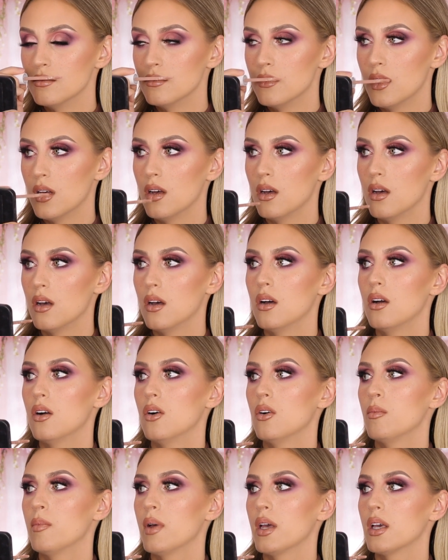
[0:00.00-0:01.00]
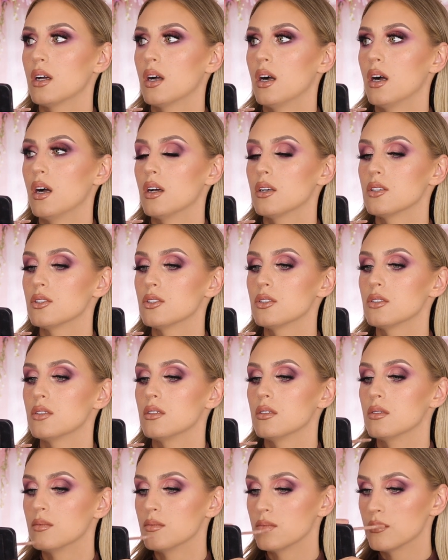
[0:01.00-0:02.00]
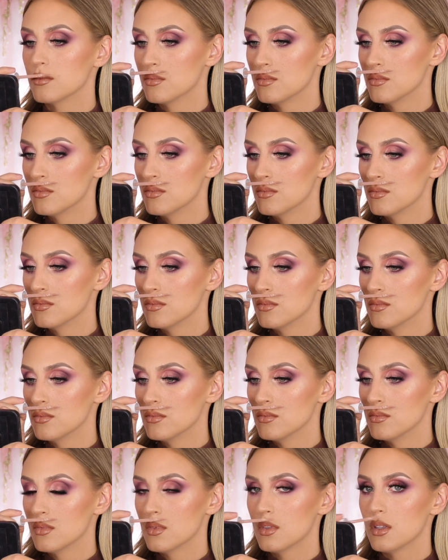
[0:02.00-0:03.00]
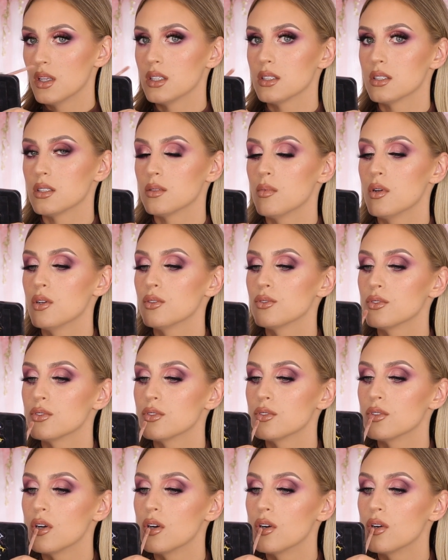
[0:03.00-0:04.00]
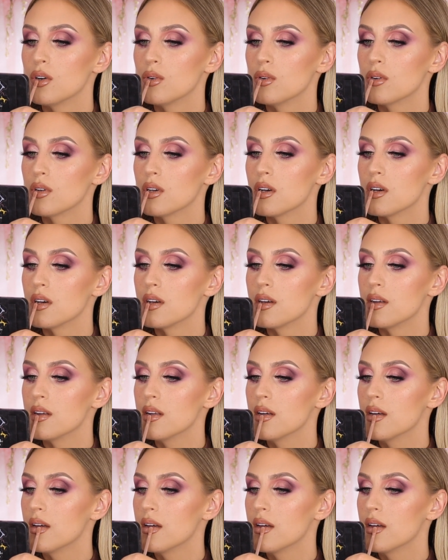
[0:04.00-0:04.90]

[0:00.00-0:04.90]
Oh my gosh. That smells so good.